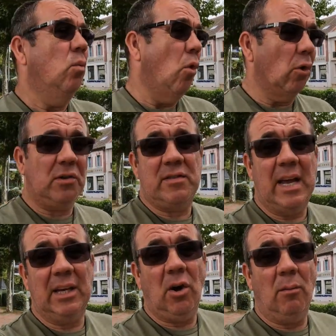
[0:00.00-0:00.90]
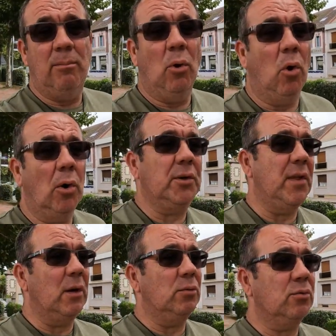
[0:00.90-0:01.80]
water tank on board,
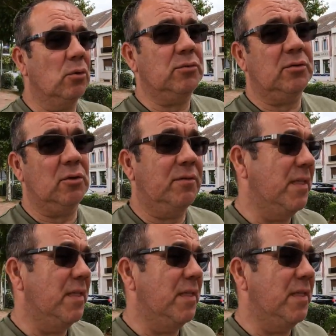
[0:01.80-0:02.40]
those sorts of stuff.